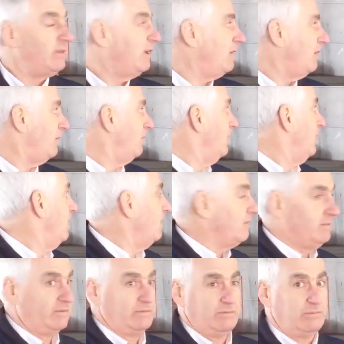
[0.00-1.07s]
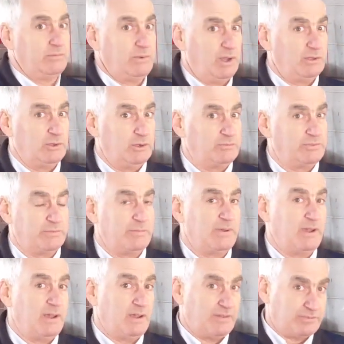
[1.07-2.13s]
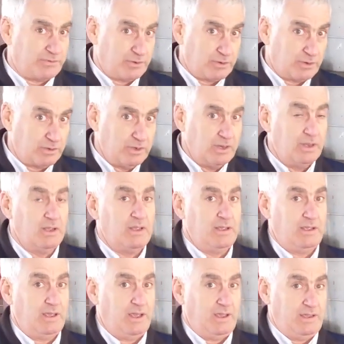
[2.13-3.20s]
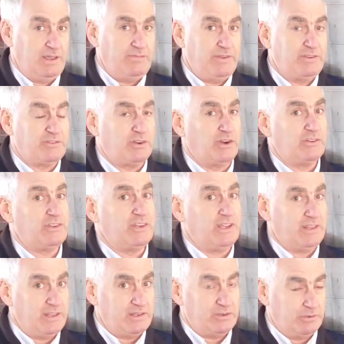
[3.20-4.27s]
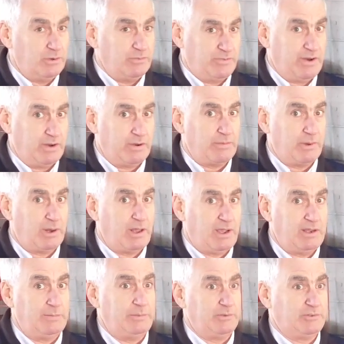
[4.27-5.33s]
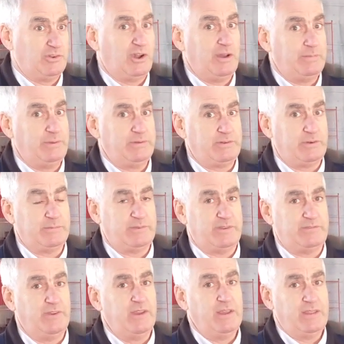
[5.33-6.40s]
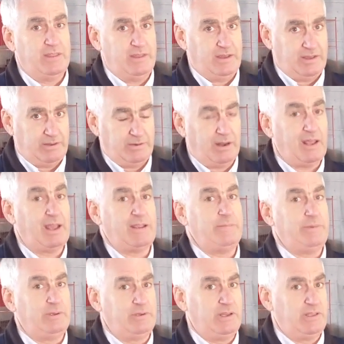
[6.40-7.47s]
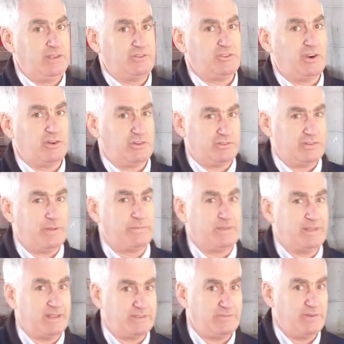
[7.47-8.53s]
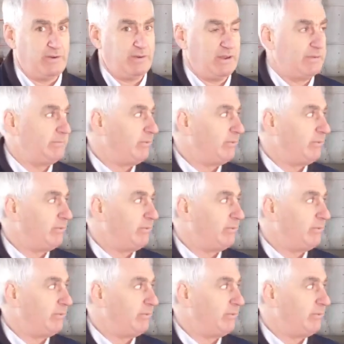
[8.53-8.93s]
They're well known for EV charging, and they do a very reliable job in terms of the reliability of the charger, something that's very